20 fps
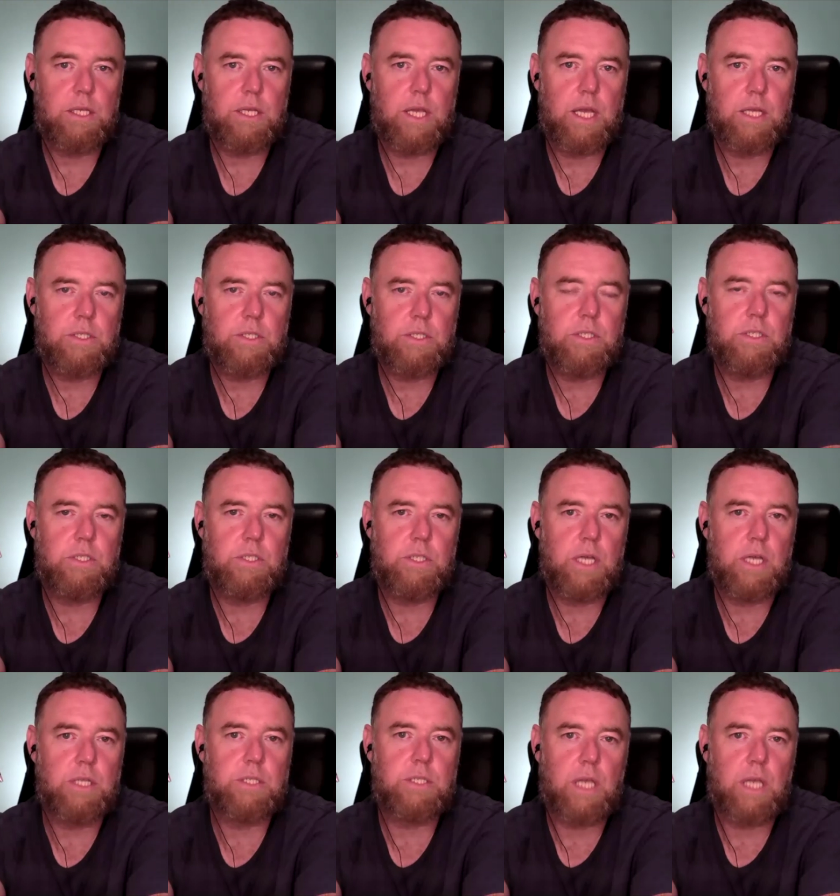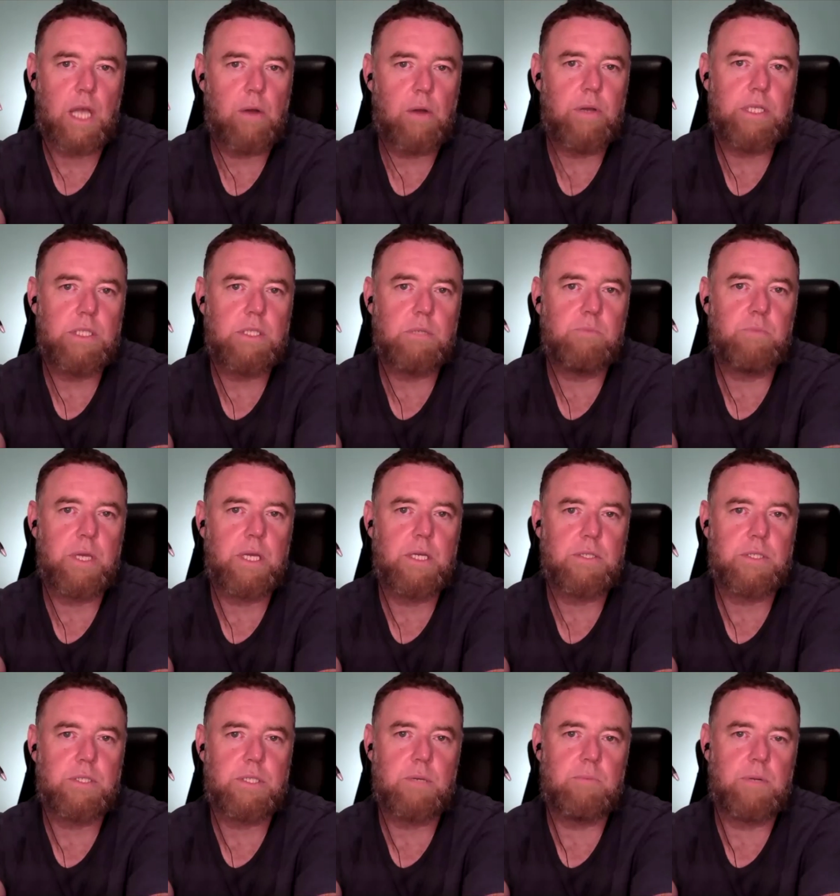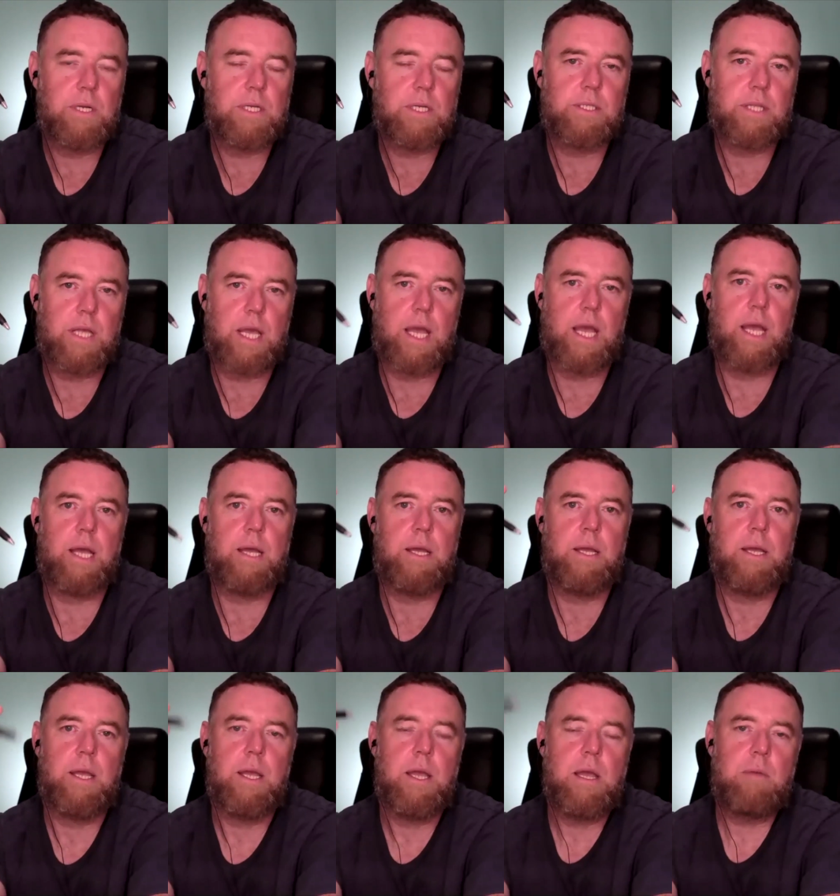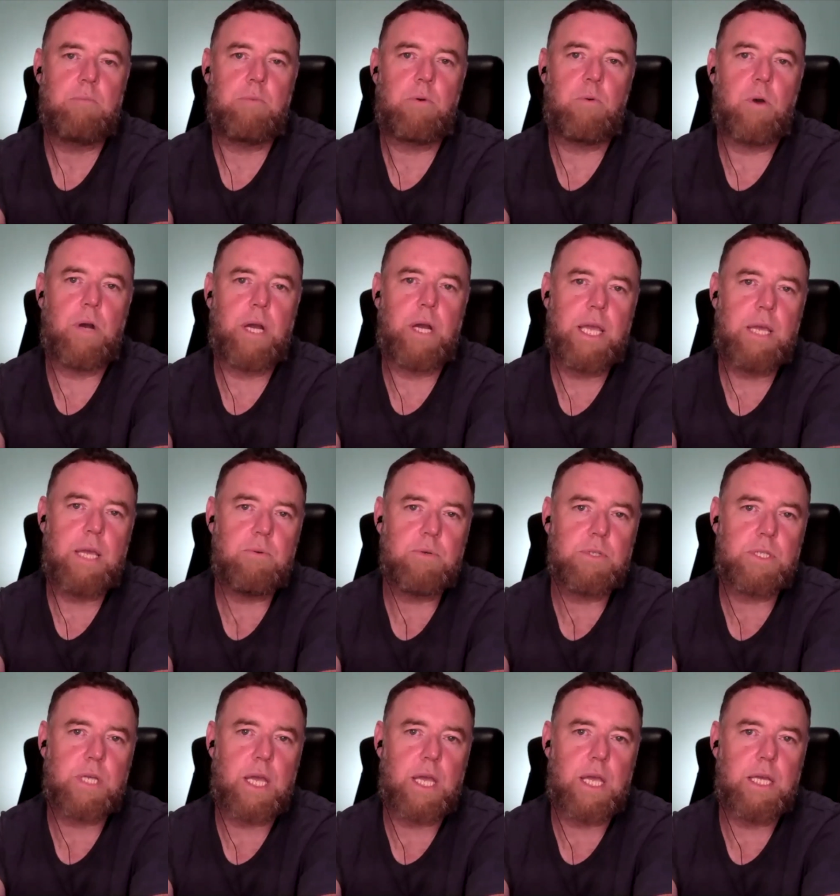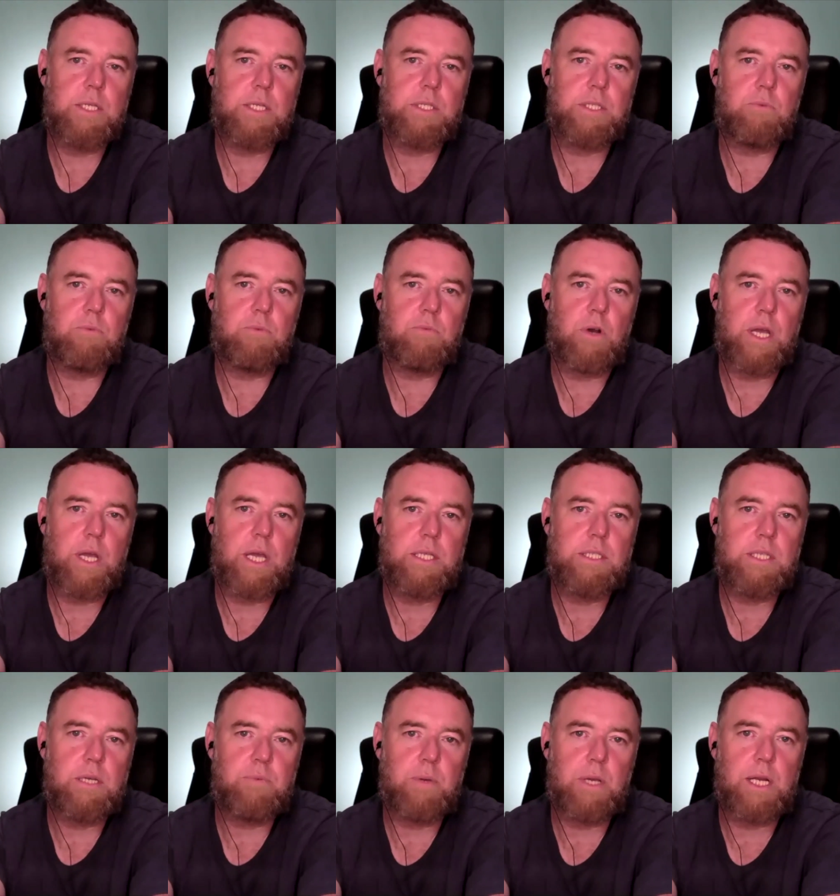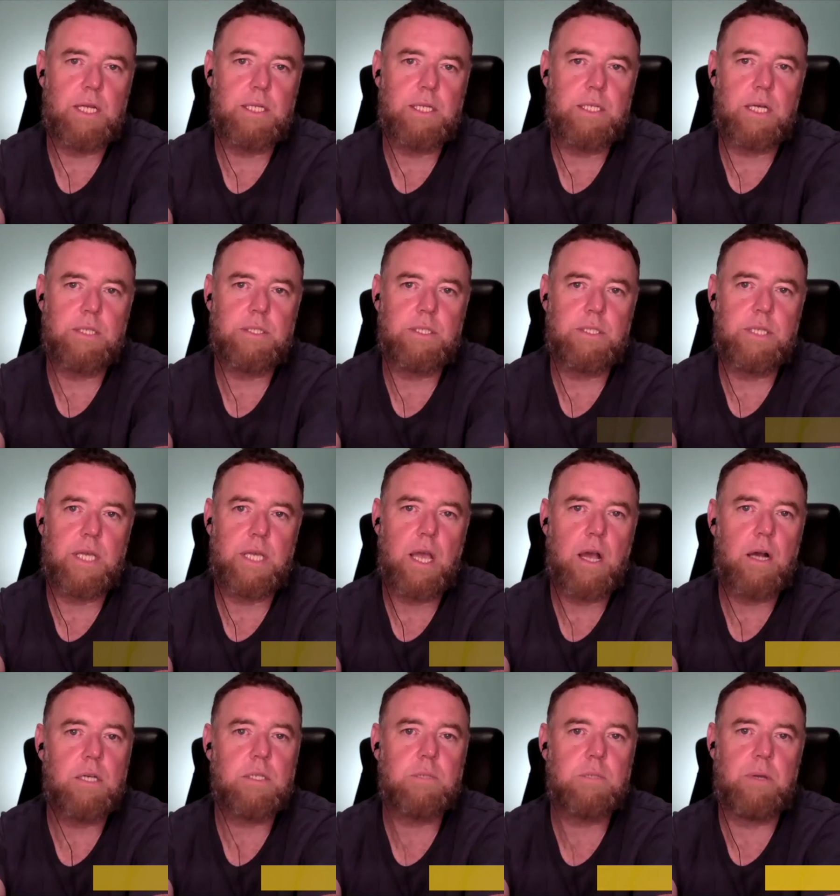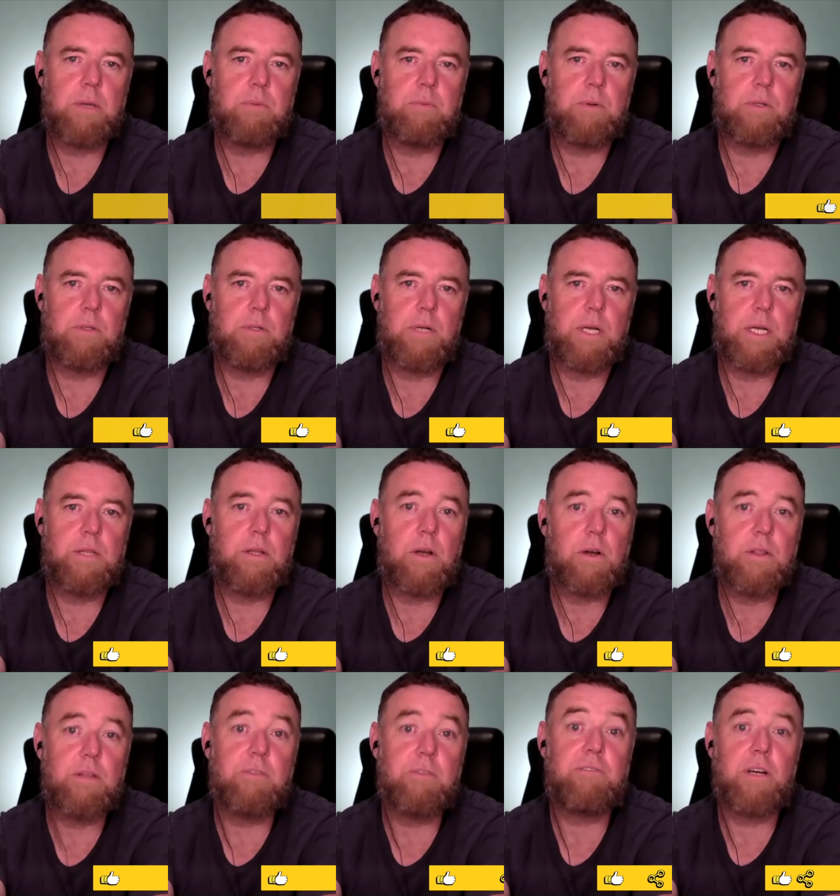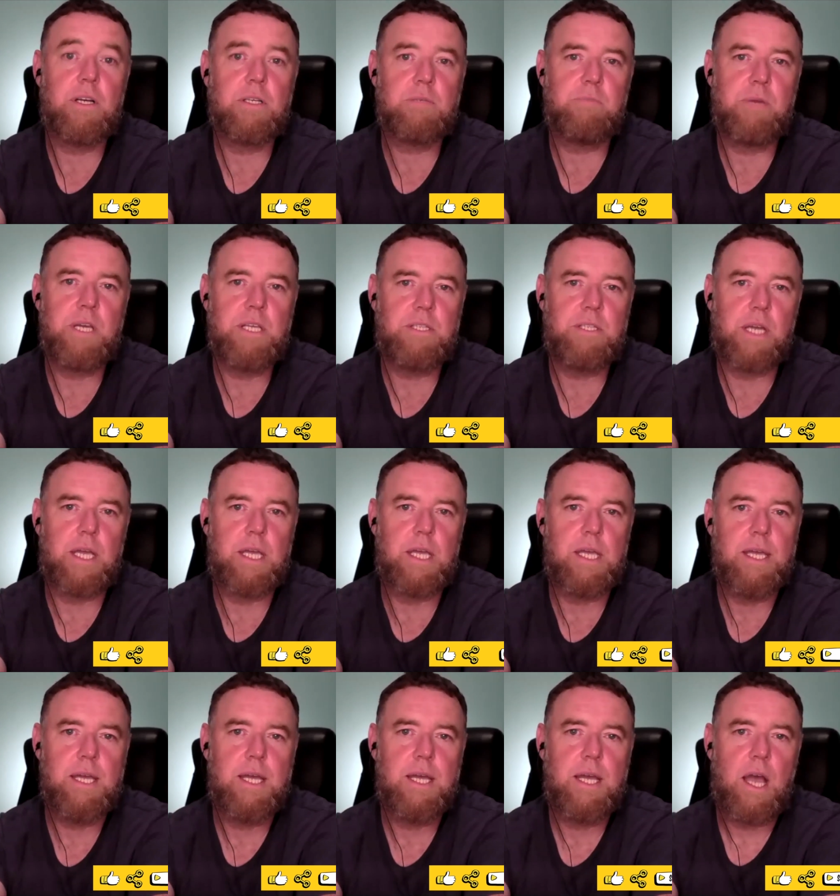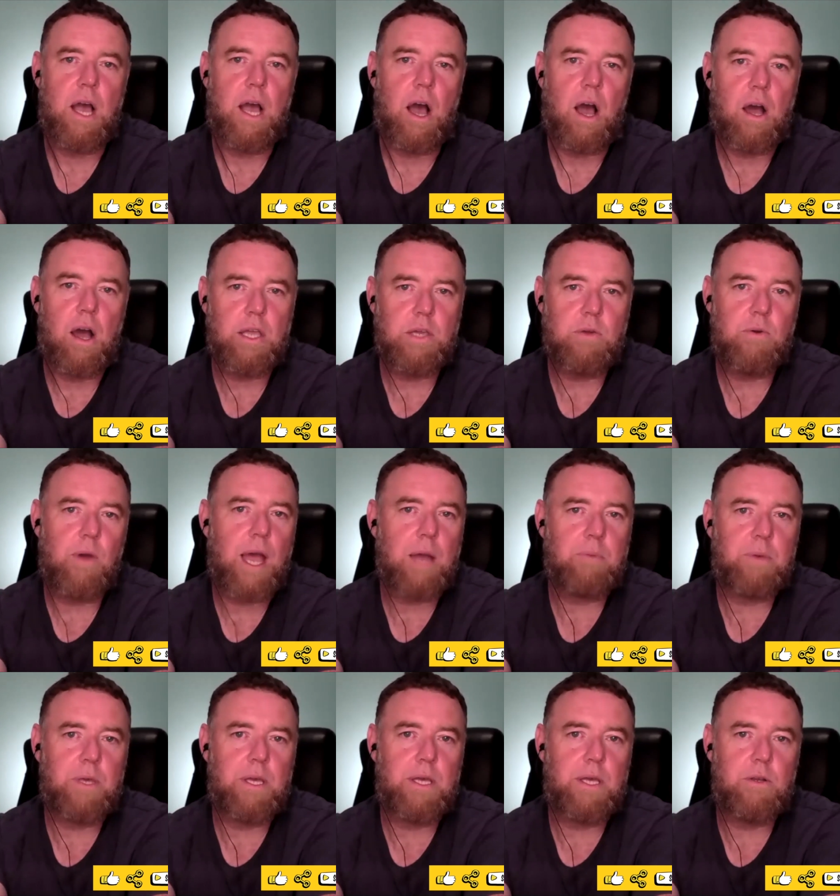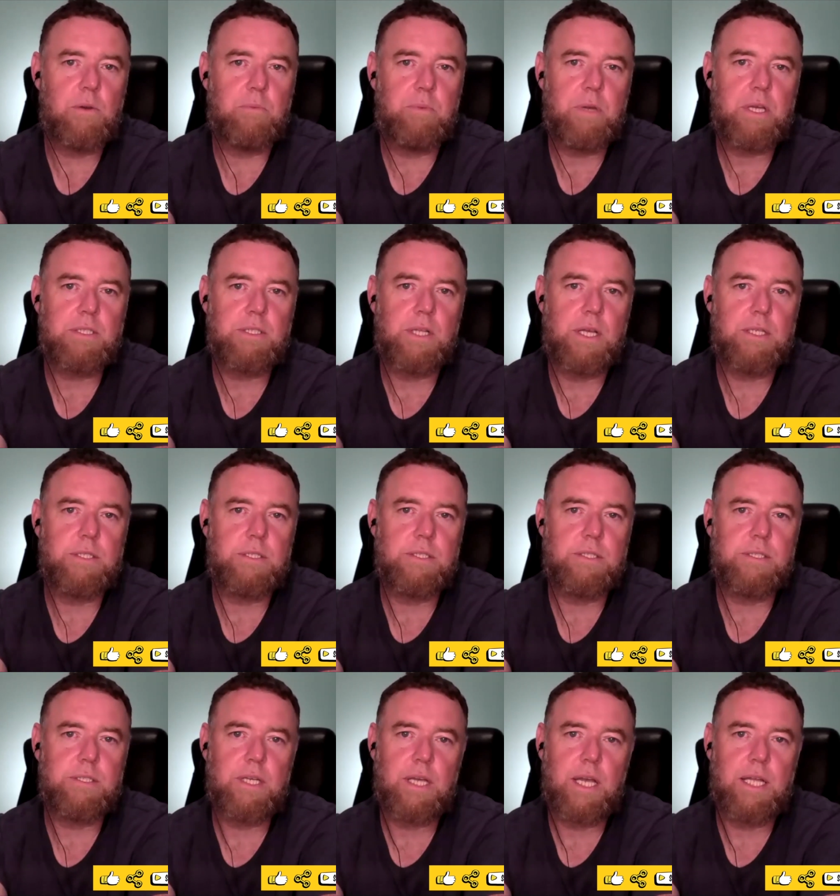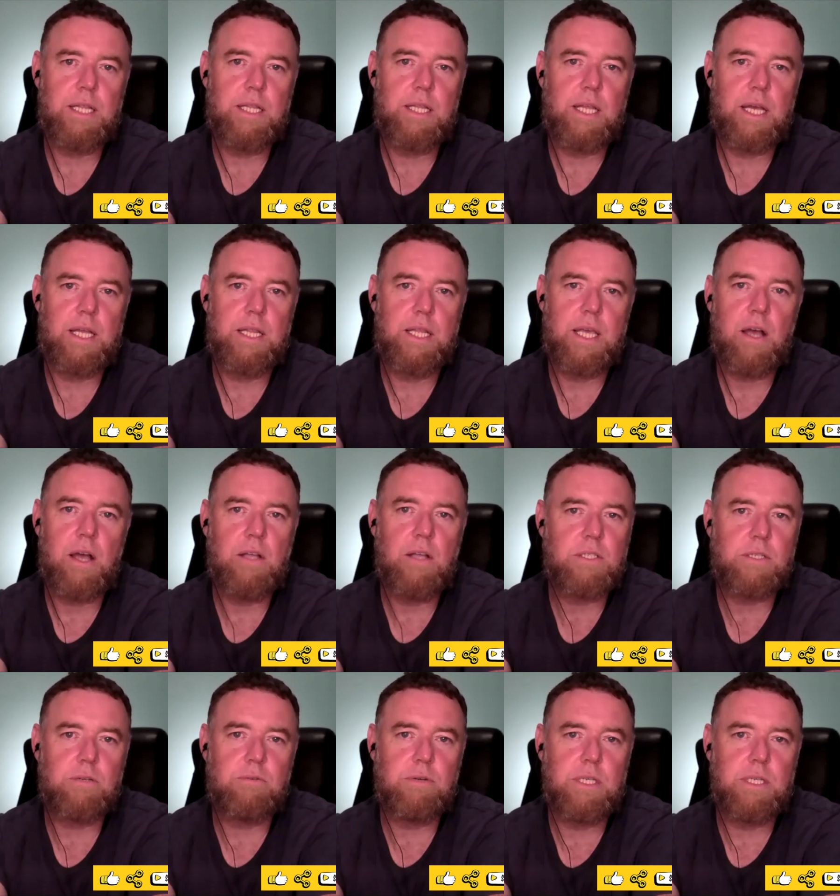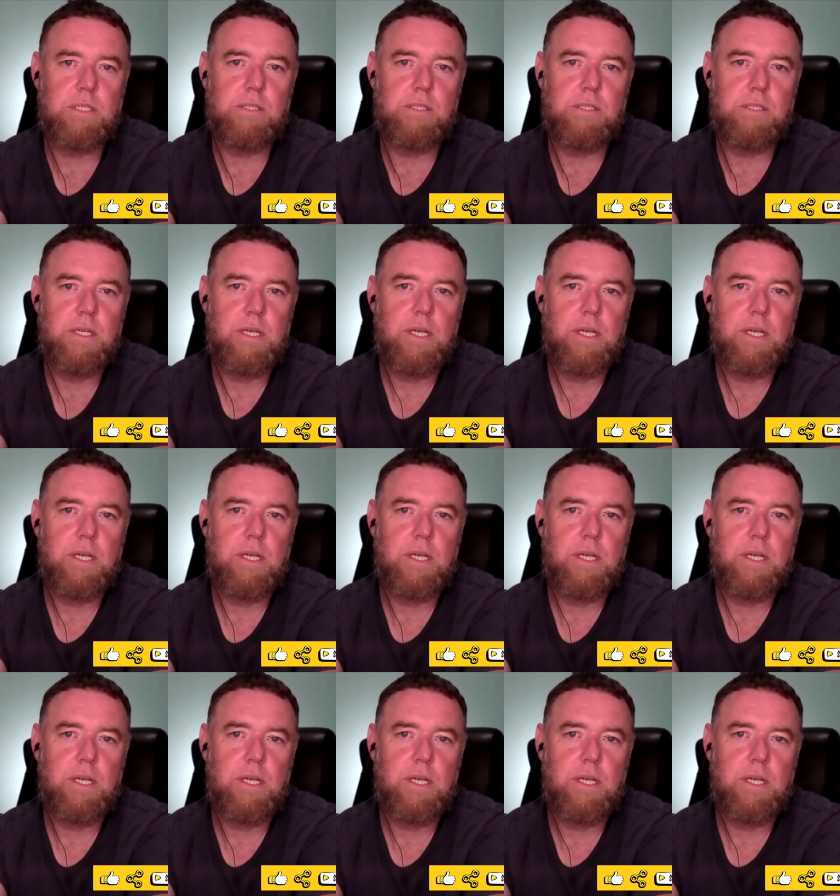it's going to be as simple as that. But what he was saying is that what he typically does is he asks people on the first meeting, are you happy in your business? And the answer is,